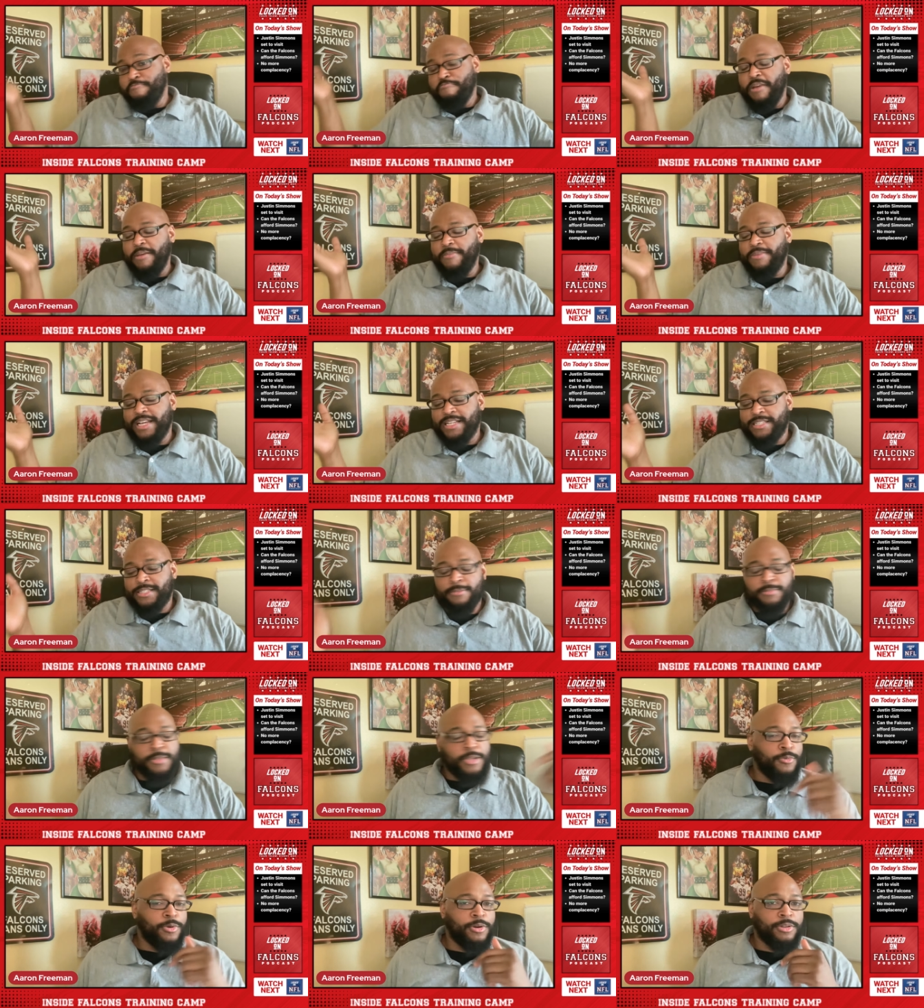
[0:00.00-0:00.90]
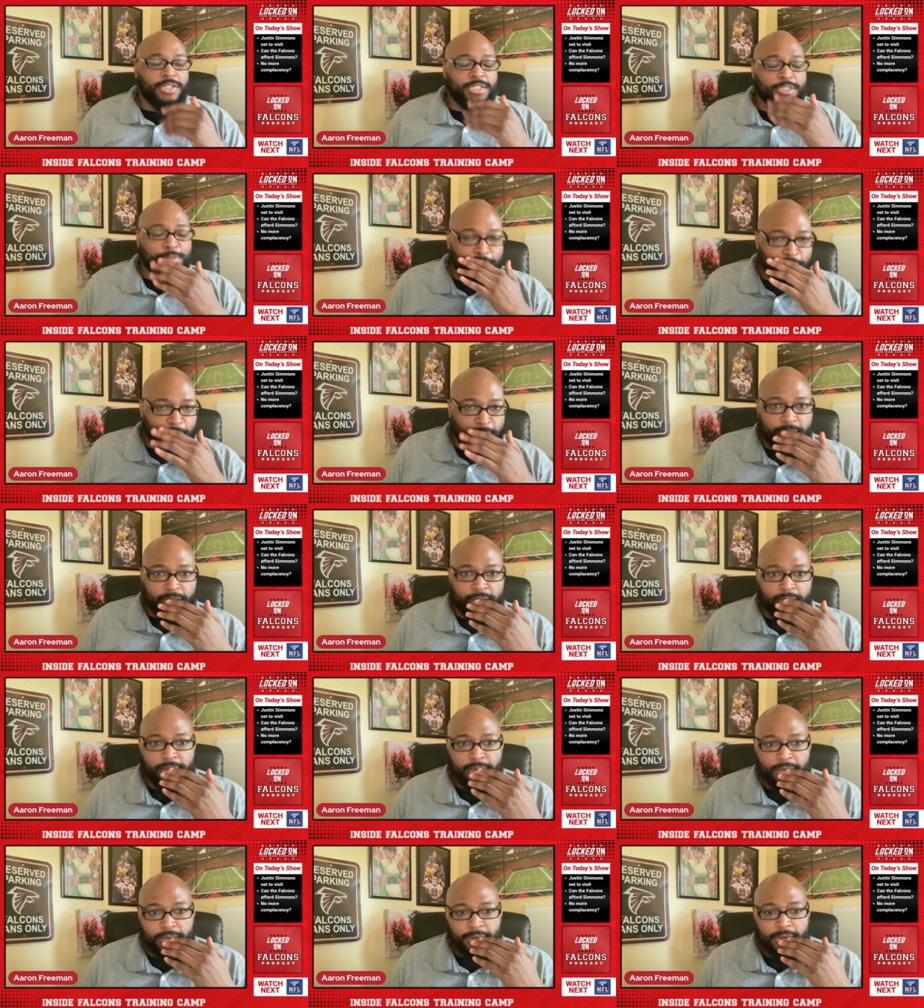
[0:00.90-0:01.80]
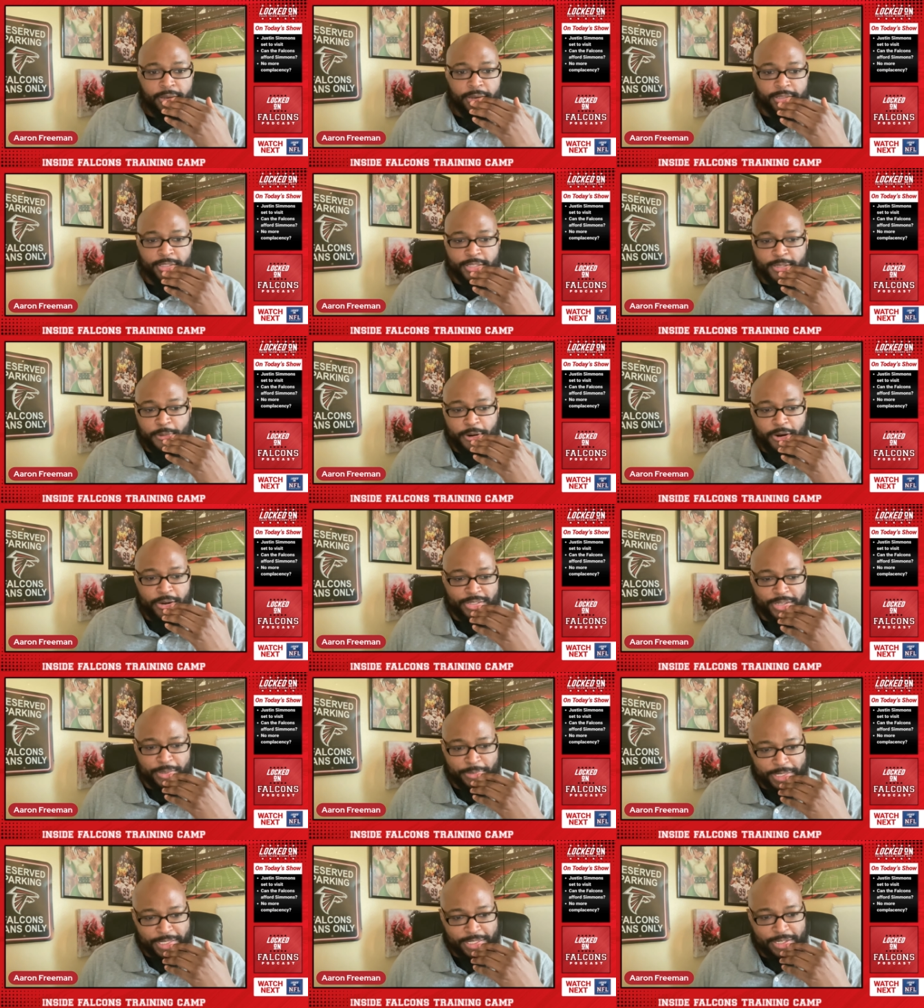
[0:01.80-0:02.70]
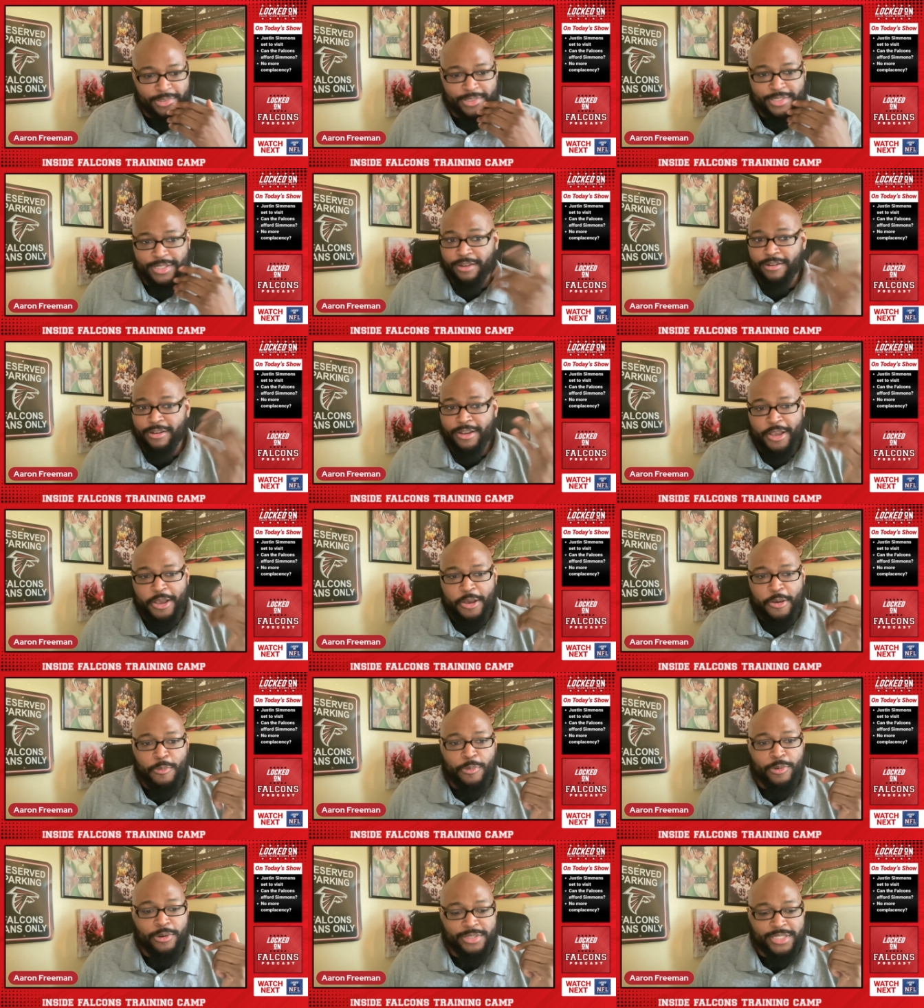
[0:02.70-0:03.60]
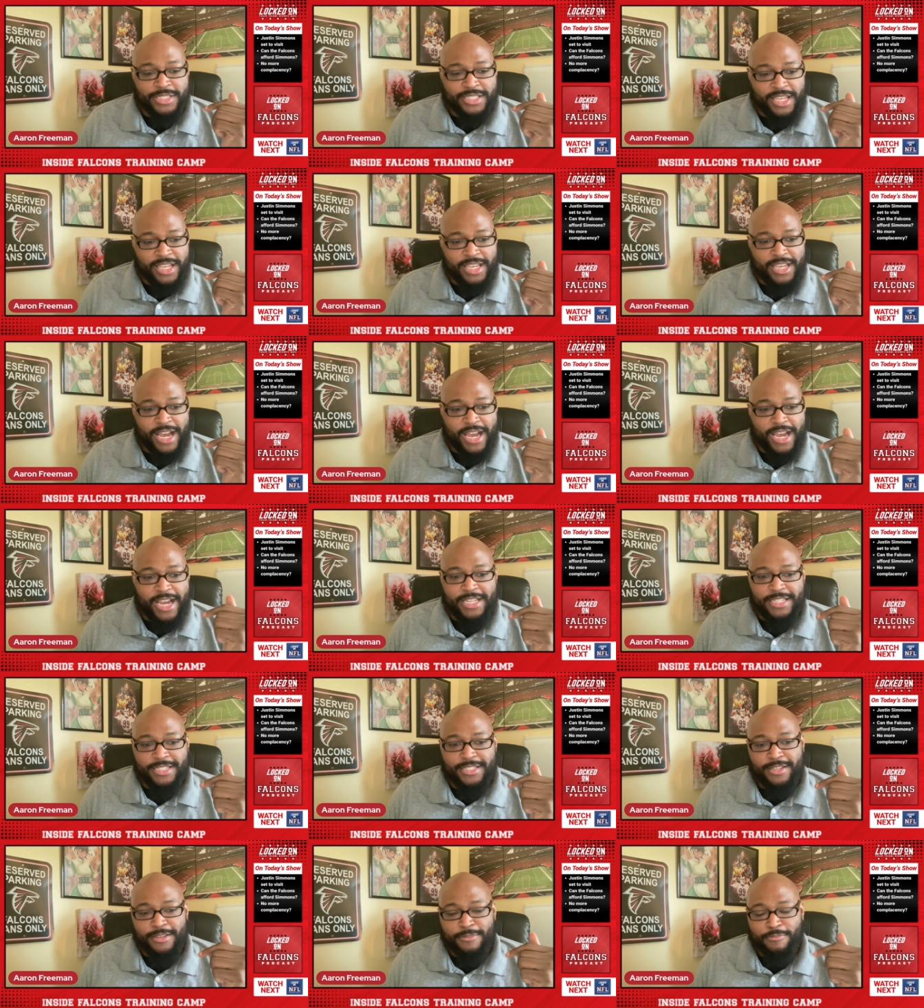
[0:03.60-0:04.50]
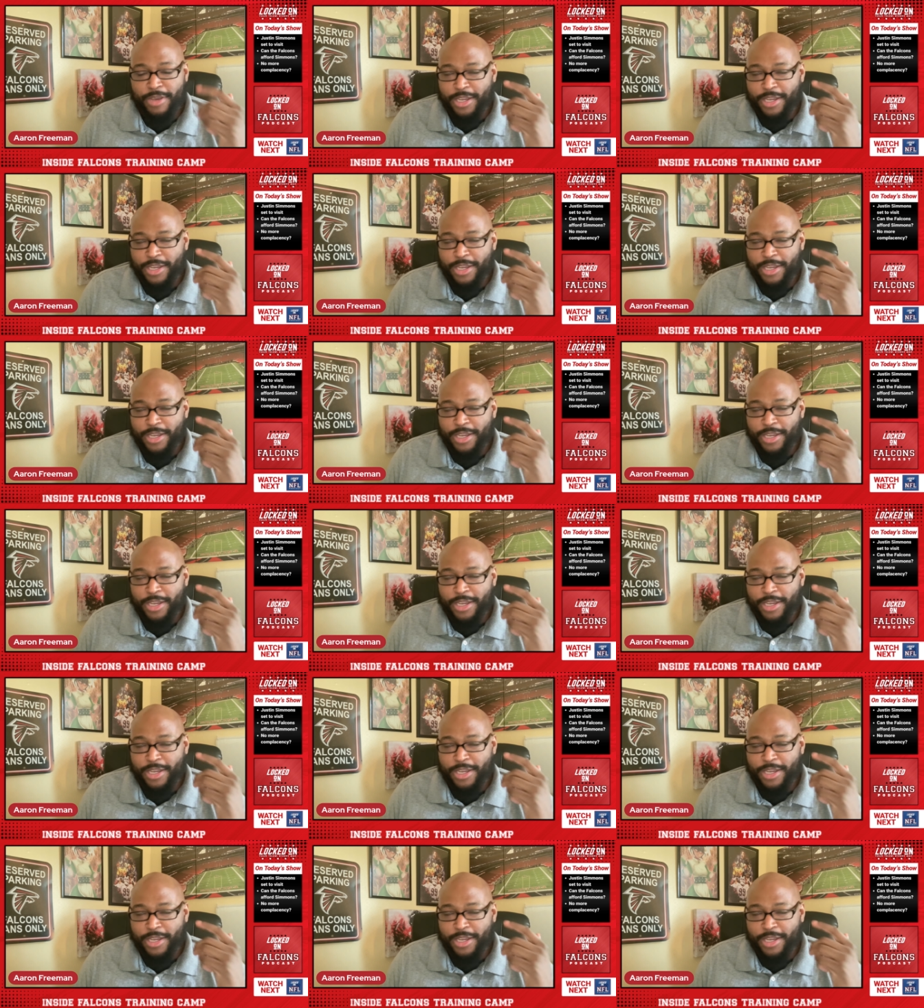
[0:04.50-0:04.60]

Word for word: Maybe that's something worth exploring on tomorrow's episode. So we'll see, guys.